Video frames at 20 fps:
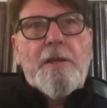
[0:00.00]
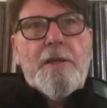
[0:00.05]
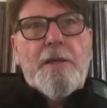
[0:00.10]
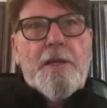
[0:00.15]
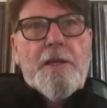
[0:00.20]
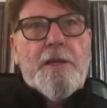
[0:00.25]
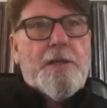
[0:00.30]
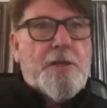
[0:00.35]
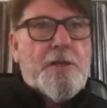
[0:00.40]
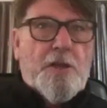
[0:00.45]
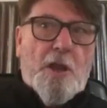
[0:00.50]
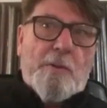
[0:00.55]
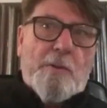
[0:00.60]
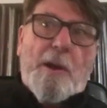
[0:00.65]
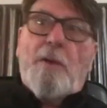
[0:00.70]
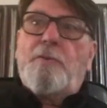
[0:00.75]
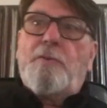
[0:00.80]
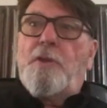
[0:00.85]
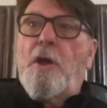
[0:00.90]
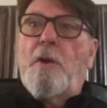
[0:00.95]
you'd
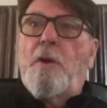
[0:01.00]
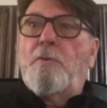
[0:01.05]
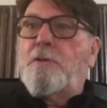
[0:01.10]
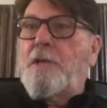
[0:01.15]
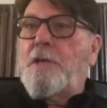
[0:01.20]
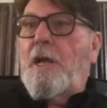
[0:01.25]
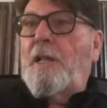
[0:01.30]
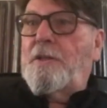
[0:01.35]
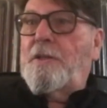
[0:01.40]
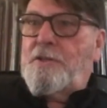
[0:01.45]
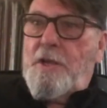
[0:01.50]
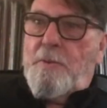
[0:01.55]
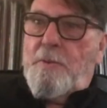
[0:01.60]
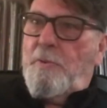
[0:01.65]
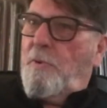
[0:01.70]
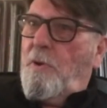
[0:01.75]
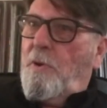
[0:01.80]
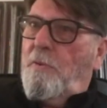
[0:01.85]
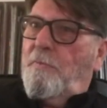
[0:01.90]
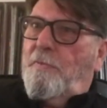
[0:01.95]
go out the hotel, say
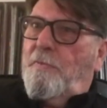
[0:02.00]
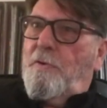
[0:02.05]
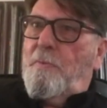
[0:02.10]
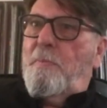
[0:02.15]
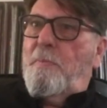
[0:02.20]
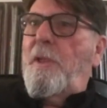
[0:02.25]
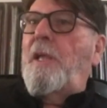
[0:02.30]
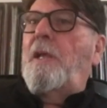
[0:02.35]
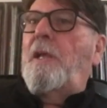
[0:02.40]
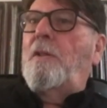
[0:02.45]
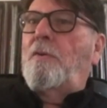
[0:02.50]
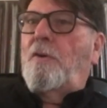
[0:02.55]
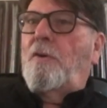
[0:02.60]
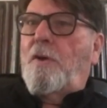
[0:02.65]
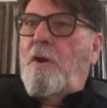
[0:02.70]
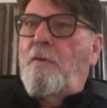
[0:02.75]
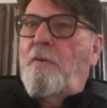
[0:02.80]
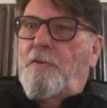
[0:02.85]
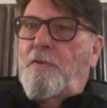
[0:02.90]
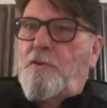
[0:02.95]
we're going for a meal or
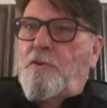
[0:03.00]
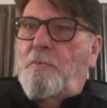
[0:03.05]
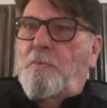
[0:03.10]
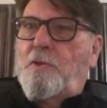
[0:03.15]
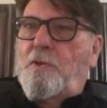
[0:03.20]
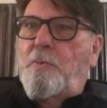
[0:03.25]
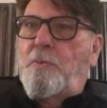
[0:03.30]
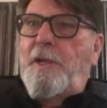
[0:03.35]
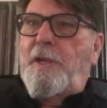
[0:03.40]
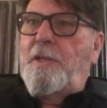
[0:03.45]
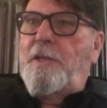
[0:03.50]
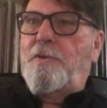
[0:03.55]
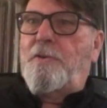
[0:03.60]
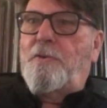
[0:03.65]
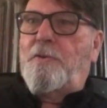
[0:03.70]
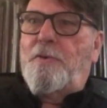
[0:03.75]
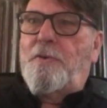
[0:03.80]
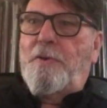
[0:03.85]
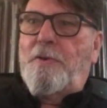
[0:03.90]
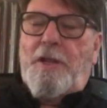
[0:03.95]
going for somewhere to eat
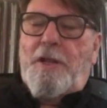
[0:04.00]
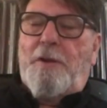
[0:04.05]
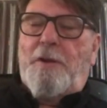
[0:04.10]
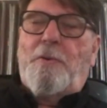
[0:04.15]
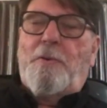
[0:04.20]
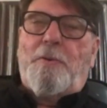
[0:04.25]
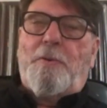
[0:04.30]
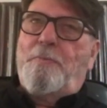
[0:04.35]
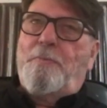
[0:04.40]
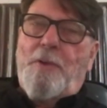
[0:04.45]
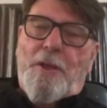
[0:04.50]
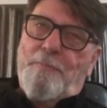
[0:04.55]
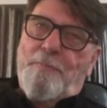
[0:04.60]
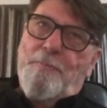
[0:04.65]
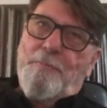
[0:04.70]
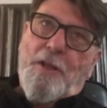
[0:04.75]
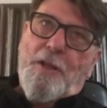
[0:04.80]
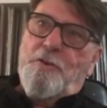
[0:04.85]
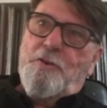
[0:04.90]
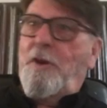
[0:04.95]
or
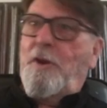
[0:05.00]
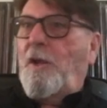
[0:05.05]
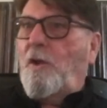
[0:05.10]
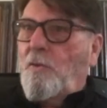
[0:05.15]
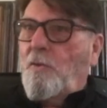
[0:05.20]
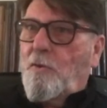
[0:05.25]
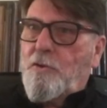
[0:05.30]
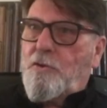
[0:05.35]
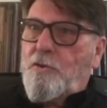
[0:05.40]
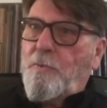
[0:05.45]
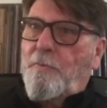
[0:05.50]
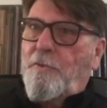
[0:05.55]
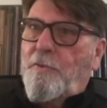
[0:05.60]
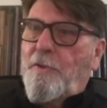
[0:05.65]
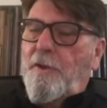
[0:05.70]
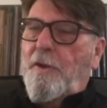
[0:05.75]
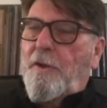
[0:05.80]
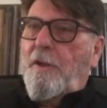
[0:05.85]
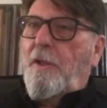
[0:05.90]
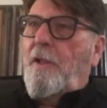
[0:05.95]
a drink or
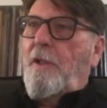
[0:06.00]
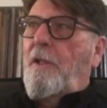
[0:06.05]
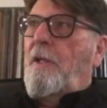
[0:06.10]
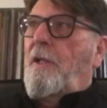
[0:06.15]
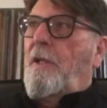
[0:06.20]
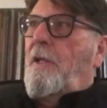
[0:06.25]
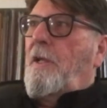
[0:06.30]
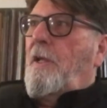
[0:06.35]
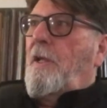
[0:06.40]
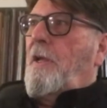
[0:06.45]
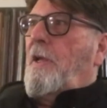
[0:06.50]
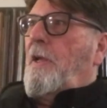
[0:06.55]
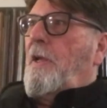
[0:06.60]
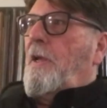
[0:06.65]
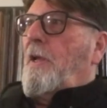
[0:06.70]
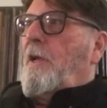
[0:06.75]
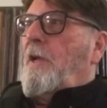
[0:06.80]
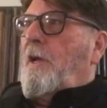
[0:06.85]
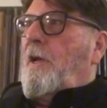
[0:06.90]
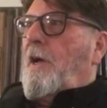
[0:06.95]
something,
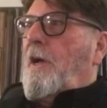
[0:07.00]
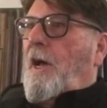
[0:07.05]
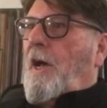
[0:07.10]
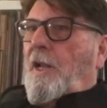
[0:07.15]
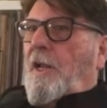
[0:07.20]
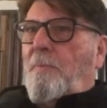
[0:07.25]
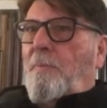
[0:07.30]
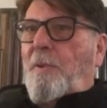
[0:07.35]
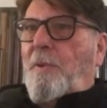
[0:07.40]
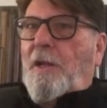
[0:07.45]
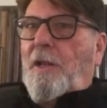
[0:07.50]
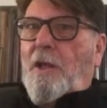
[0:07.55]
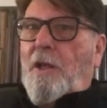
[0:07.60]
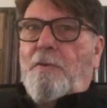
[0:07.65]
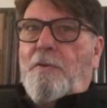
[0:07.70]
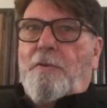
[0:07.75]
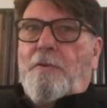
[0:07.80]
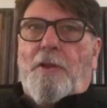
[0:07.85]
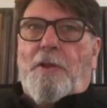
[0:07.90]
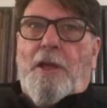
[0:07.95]
and there'd be a
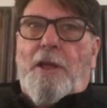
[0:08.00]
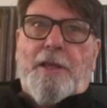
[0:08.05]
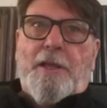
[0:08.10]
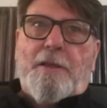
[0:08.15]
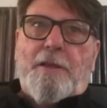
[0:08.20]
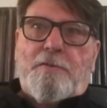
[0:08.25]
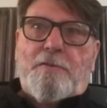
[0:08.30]
load of like